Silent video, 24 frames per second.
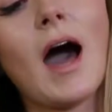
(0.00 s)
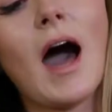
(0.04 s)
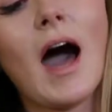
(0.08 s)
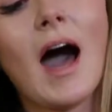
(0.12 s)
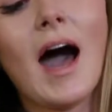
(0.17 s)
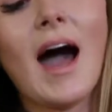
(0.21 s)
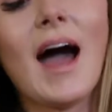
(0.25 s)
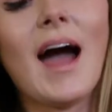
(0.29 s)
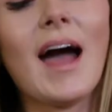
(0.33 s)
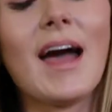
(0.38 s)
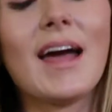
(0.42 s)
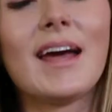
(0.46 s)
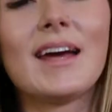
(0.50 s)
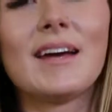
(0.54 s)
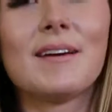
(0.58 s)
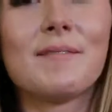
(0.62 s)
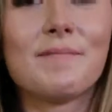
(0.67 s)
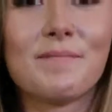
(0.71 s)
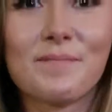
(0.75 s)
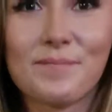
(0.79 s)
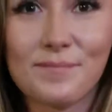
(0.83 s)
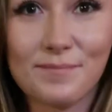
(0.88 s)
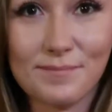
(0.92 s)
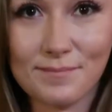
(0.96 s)
I
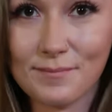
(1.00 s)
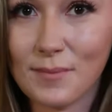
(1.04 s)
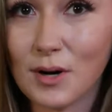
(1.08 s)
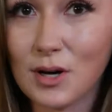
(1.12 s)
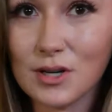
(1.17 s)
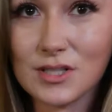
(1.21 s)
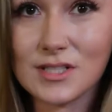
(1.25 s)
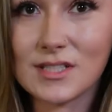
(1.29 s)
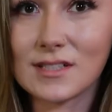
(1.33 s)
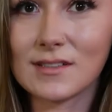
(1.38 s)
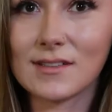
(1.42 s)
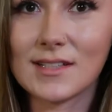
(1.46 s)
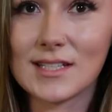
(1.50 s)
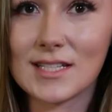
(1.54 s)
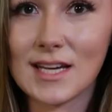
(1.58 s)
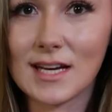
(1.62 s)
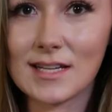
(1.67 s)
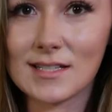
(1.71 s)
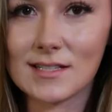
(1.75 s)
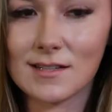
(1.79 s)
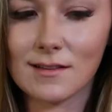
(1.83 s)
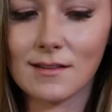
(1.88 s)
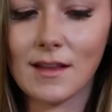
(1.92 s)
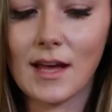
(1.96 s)
personally
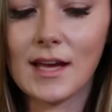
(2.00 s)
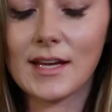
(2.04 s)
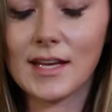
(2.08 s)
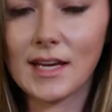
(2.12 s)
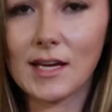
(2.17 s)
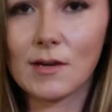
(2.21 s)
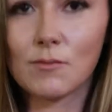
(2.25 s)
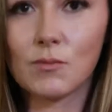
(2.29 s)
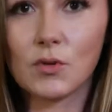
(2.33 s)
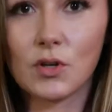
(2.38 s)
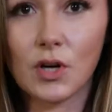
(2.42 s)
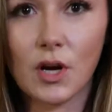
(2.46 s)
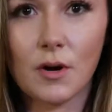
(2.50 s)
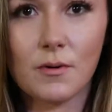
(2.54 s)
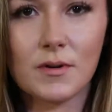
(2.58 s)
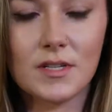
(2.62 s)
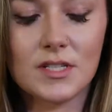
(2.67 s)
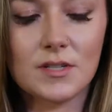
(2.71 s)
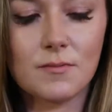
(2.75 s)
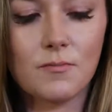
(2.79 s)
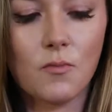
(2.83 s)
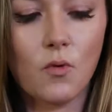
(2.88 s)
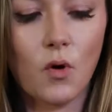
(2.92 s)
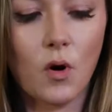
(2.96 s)
tend to like it, and we'll go
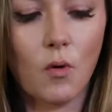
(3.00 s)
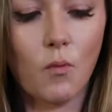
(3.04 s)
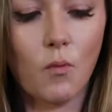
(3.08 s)
into more